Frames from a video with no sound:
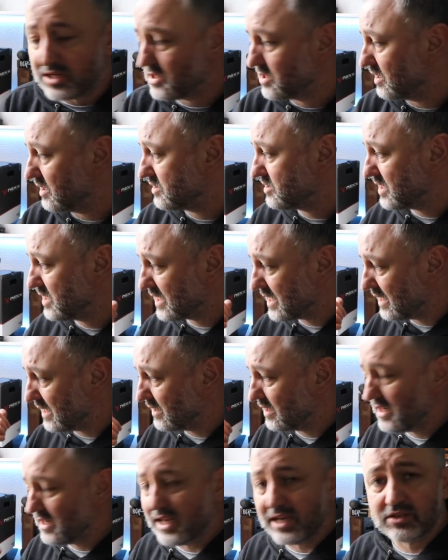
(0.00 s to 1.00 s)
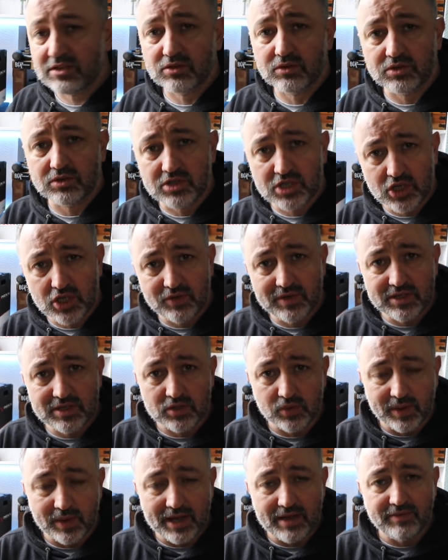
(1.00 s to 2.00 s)
Should I check out the Nexx or the Shoeies
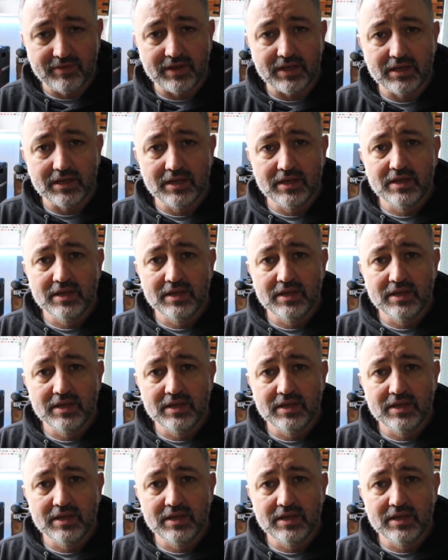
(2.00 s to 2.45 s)
or whatever?